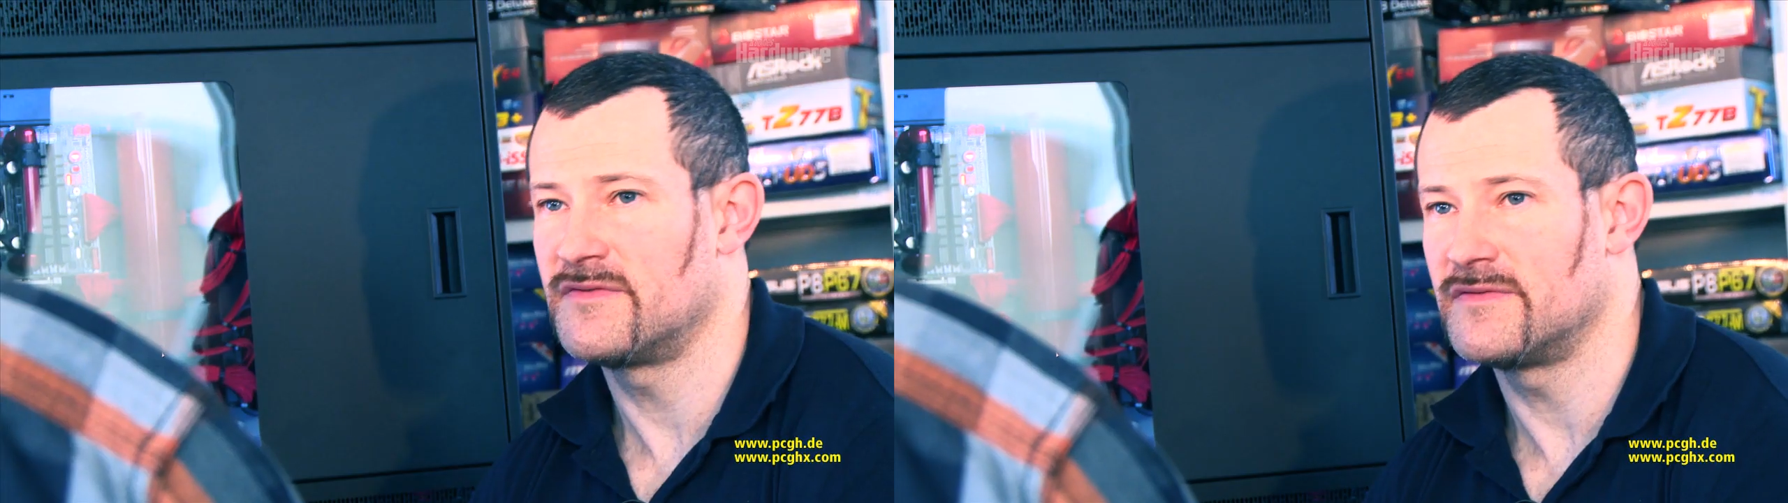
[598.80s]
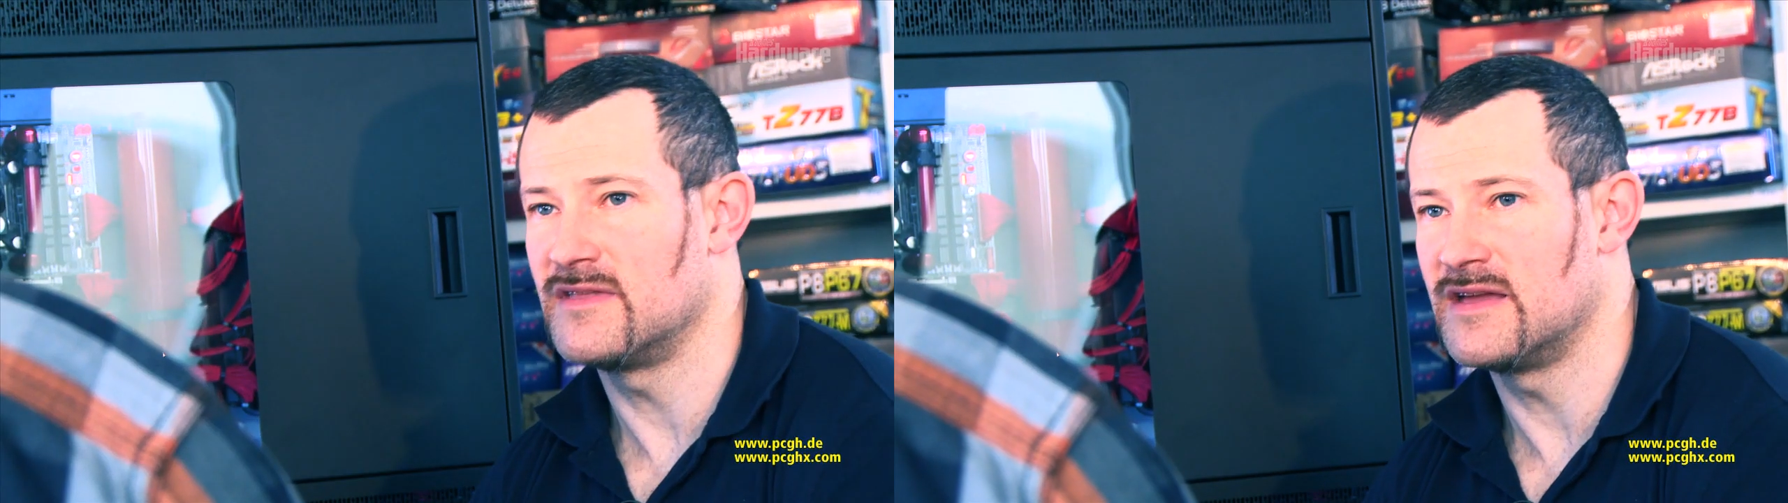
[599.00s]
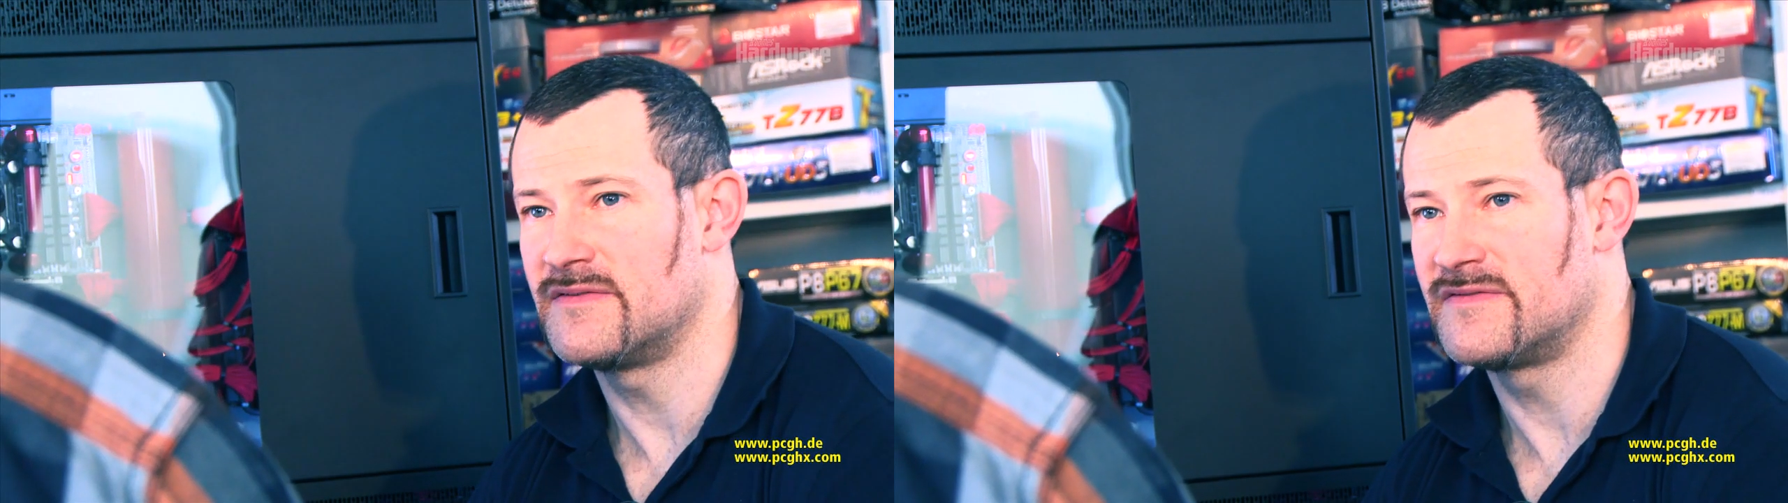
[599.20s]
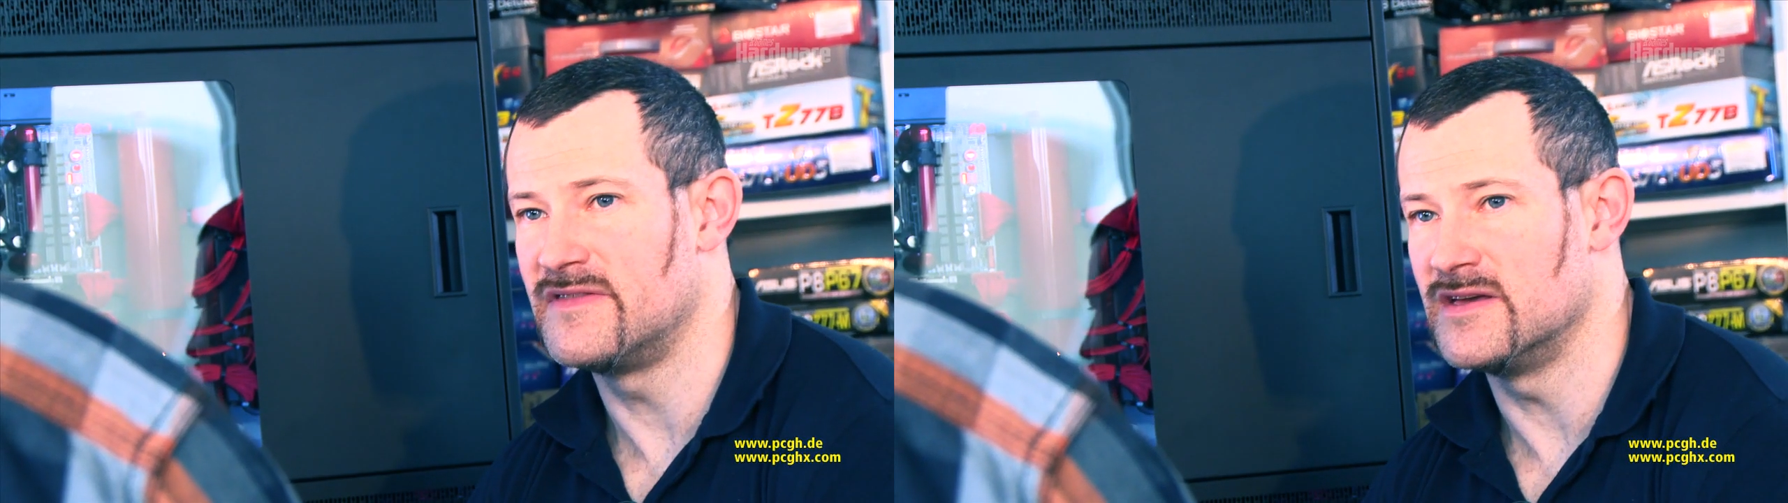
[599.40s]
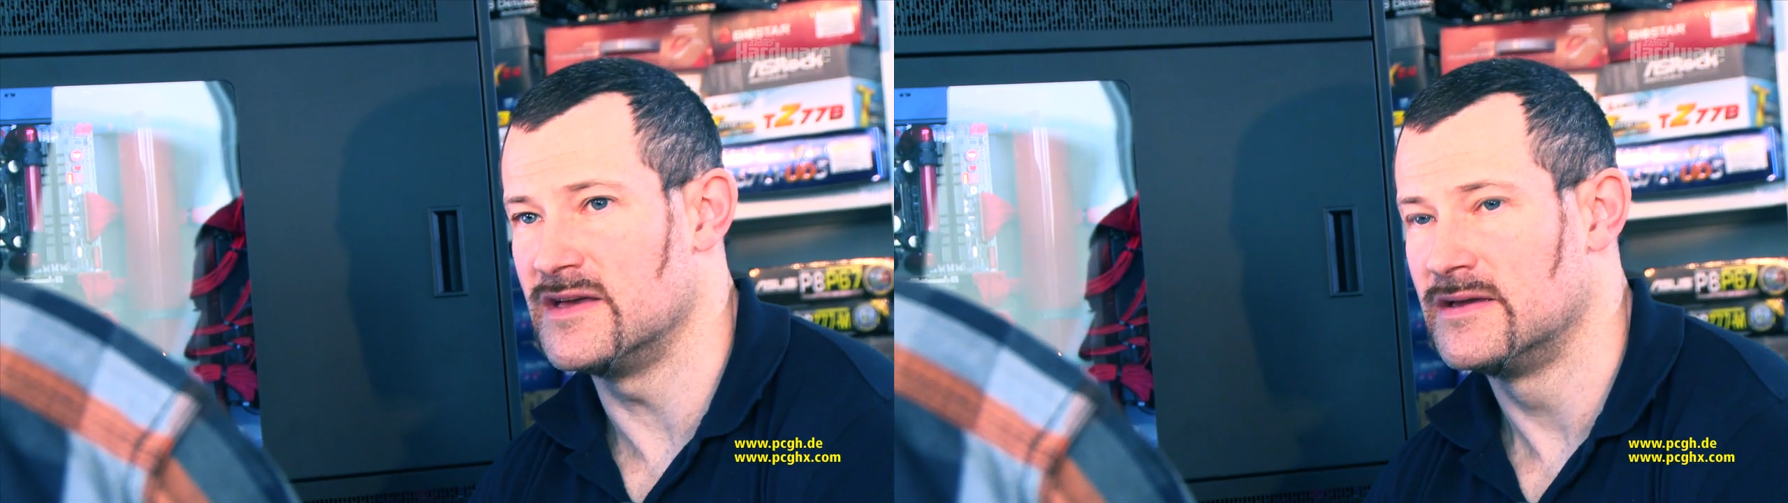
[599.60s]
if
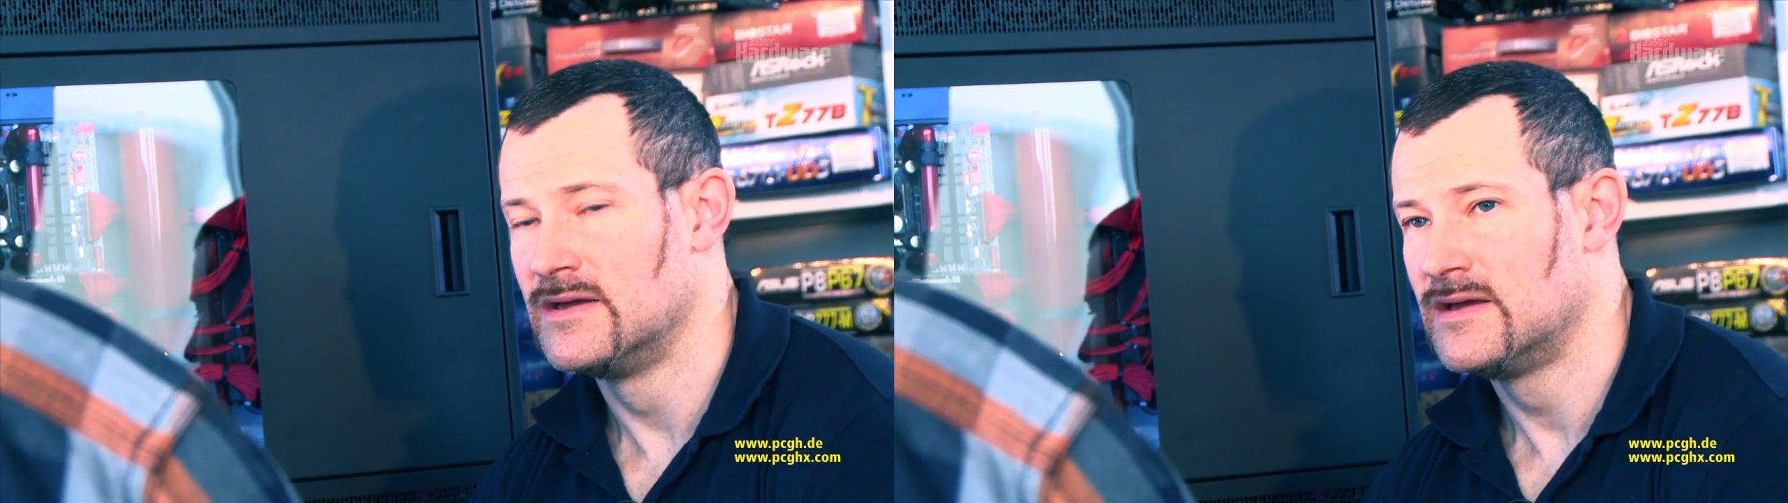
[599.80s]
the